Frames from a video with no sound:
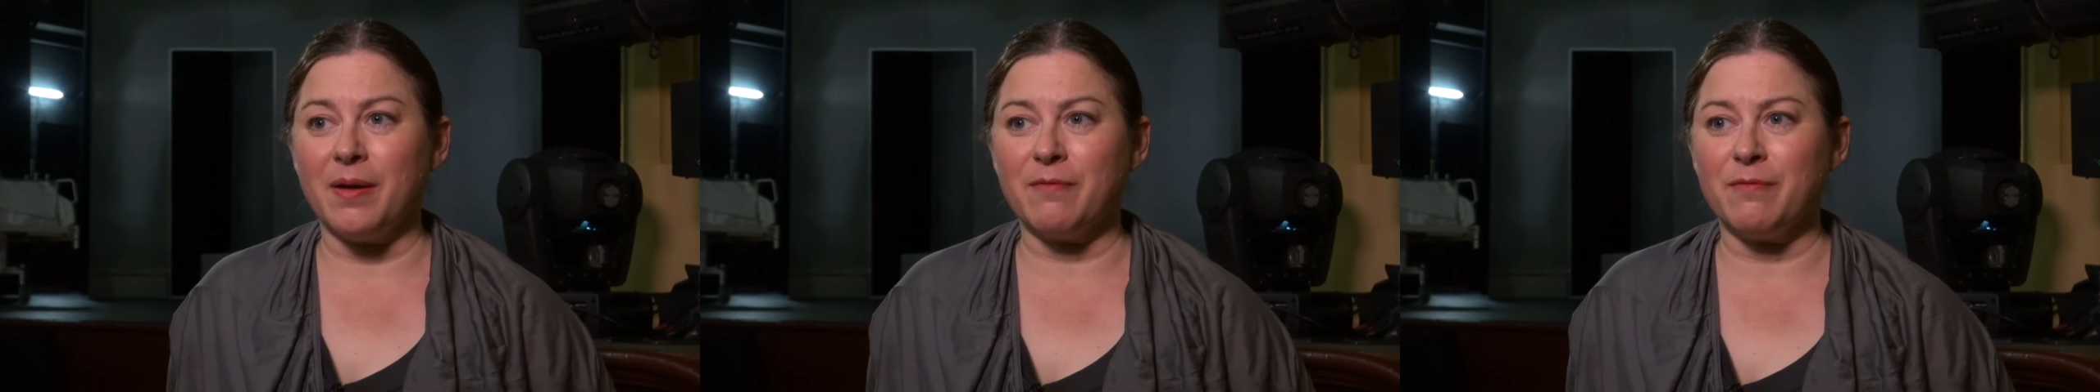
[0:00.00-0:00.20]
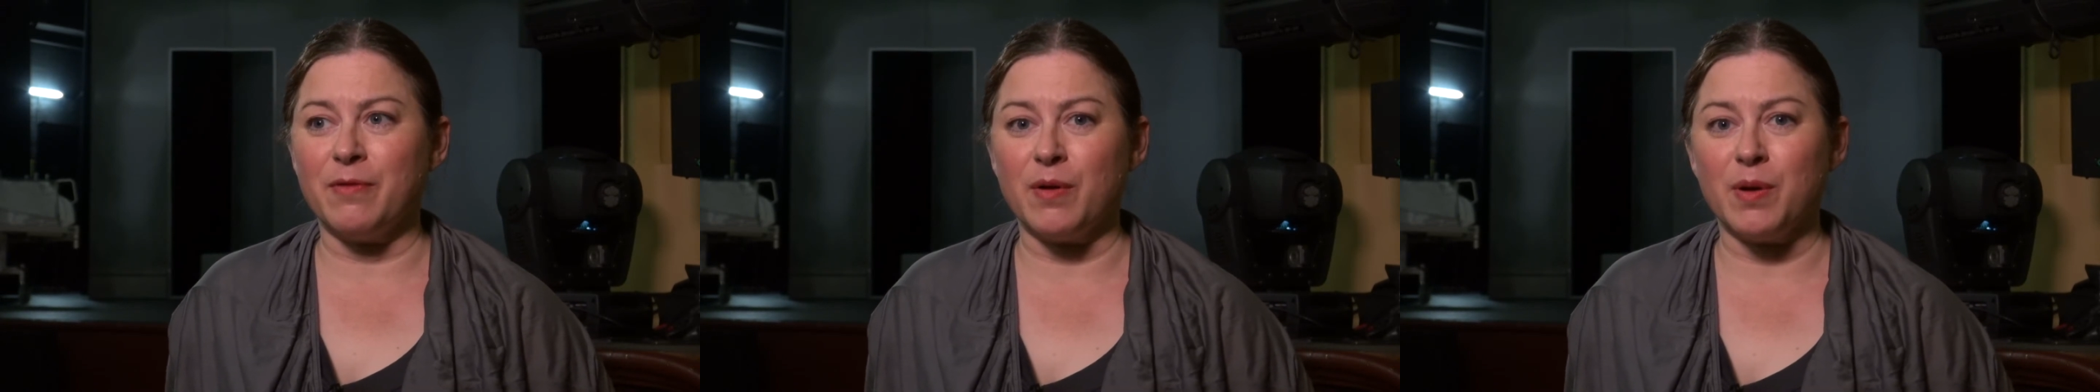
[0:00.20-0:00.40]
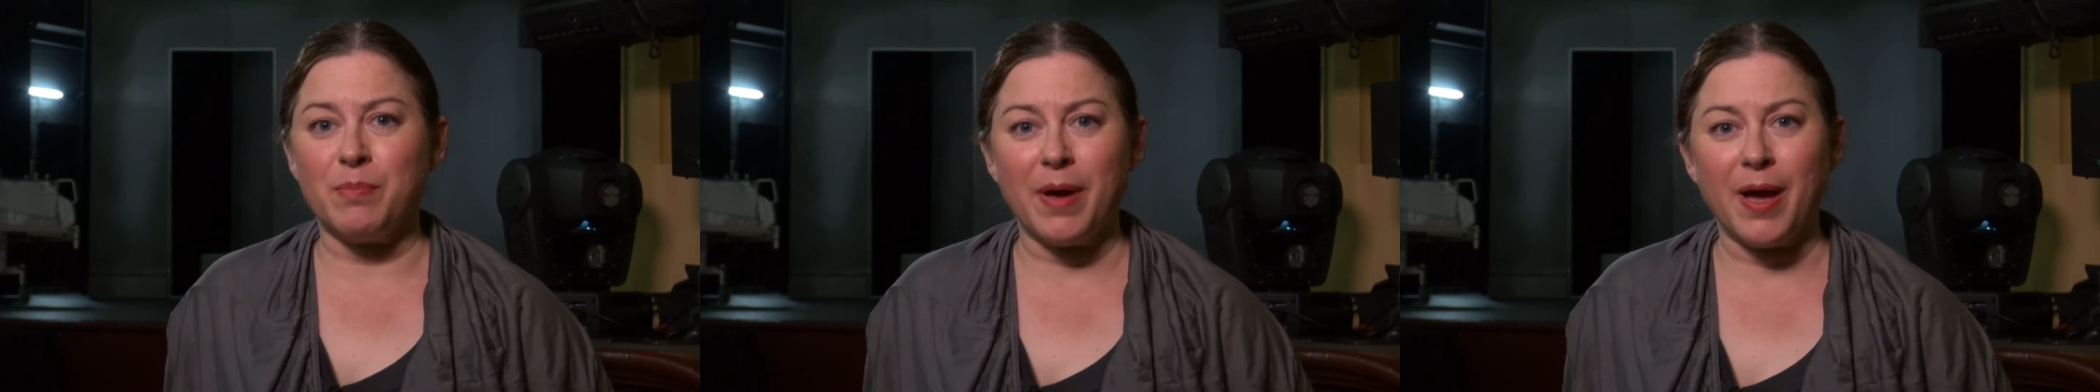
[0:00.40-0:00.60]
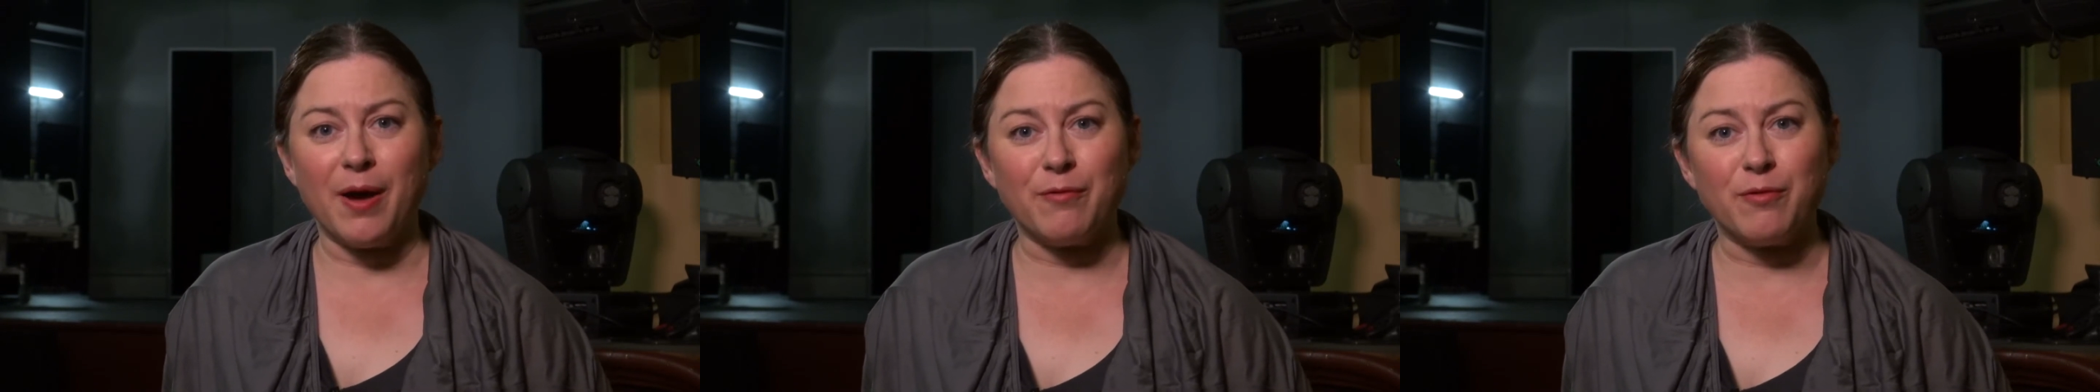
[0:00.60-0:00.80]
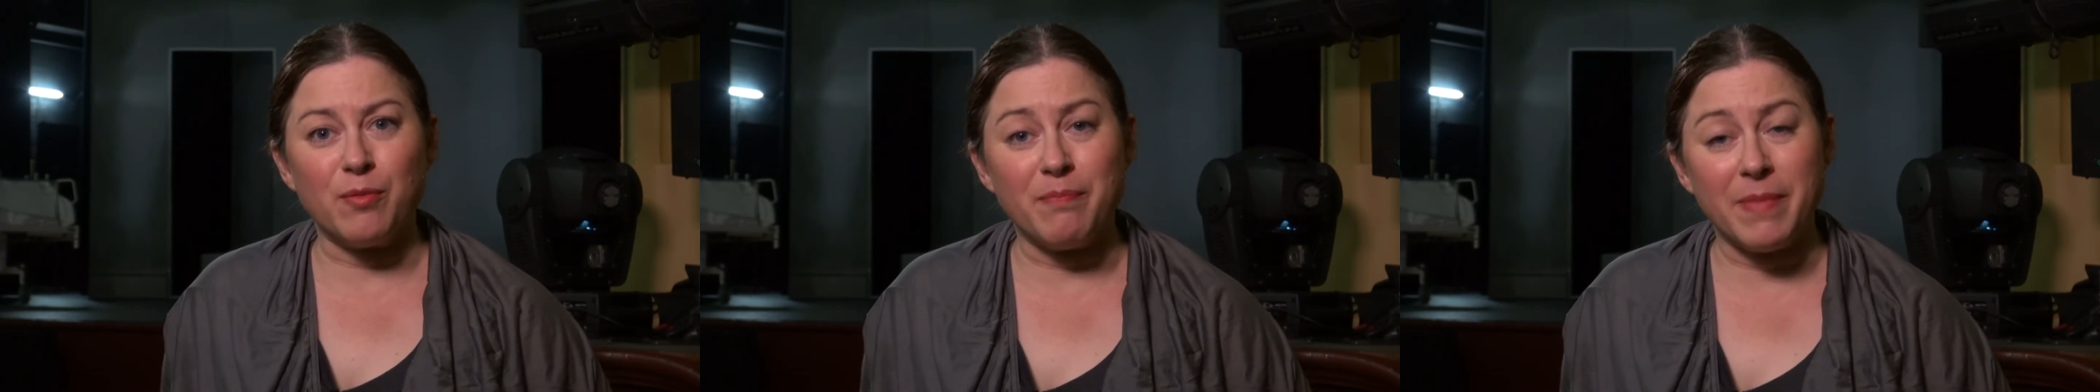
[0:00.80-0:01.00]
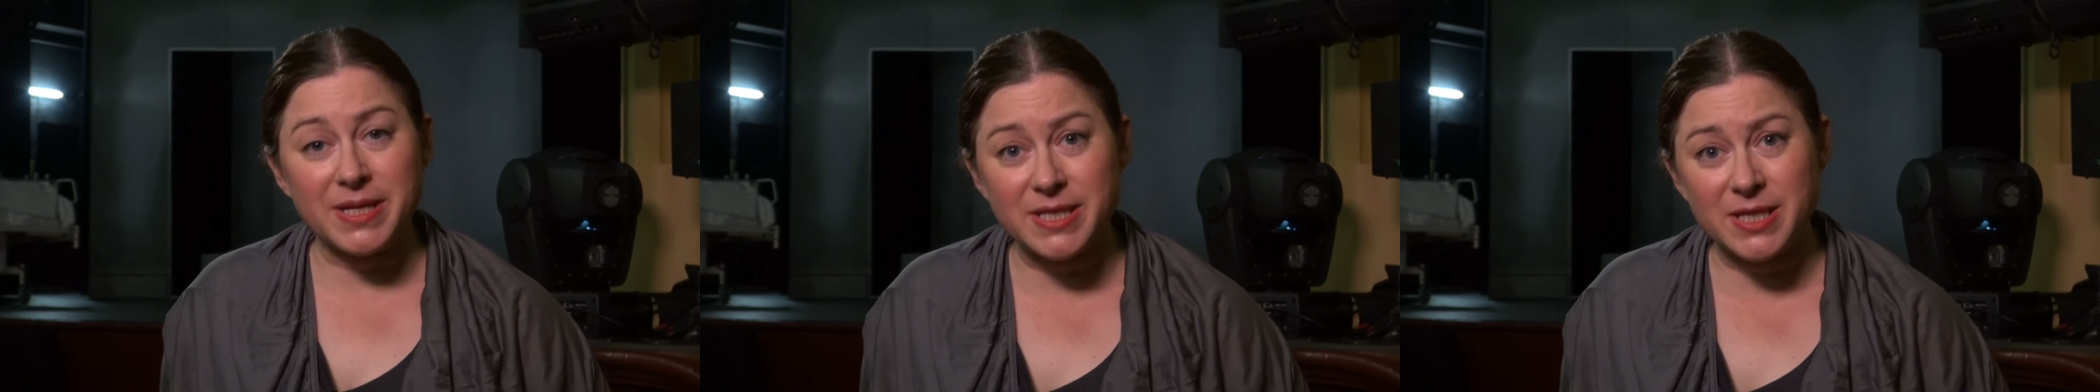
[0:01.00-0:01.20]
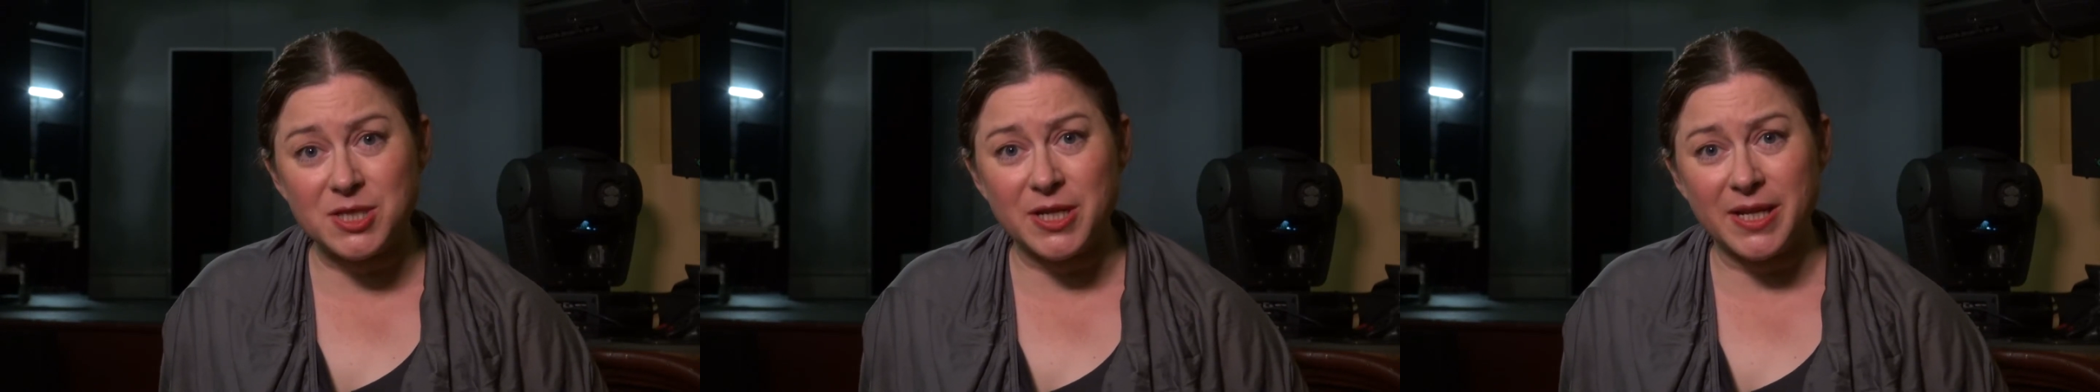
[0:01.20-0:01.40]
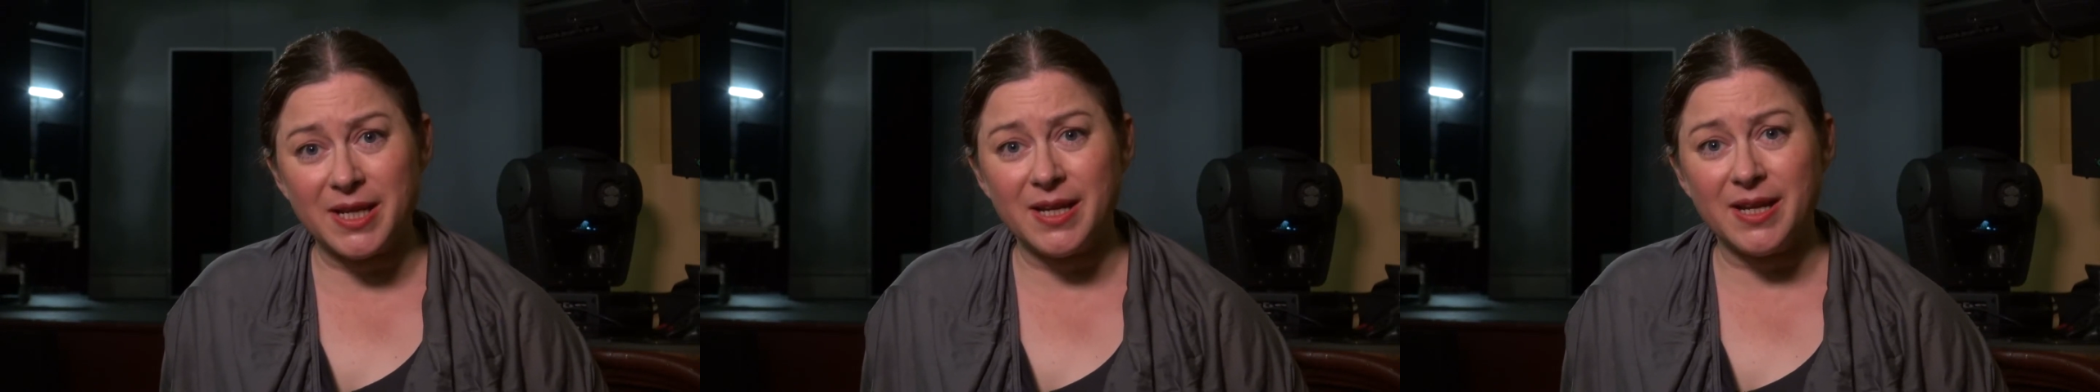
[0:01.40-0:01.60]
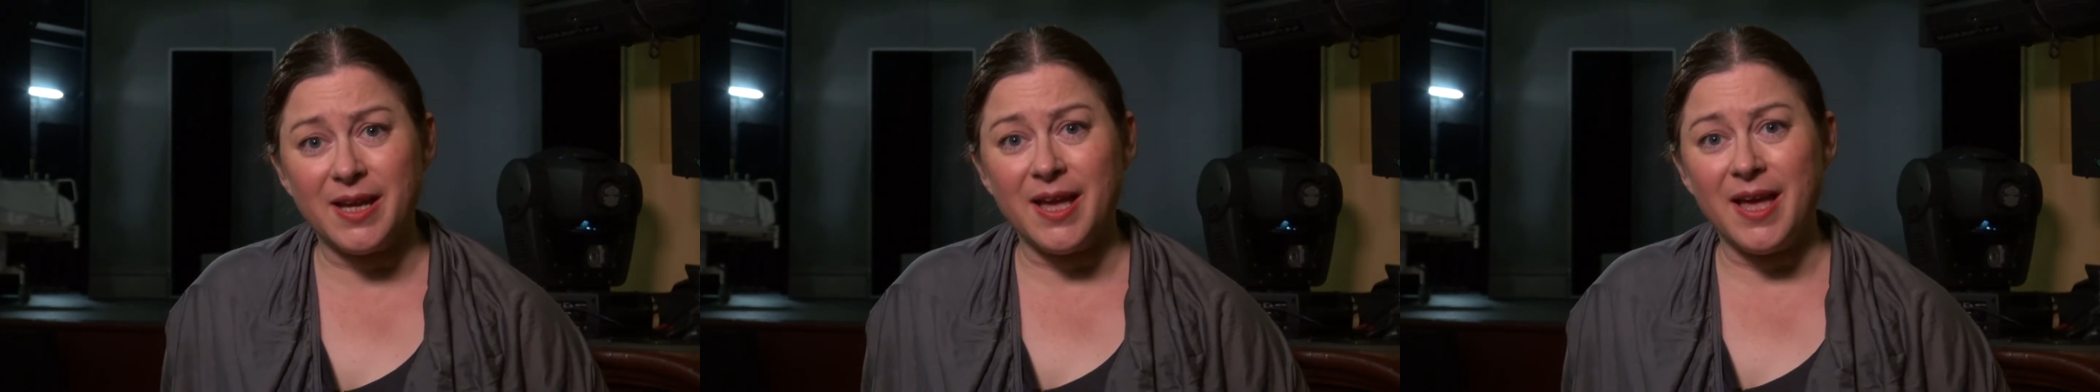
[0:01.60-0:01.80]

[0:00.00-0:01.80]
very powerful messaging,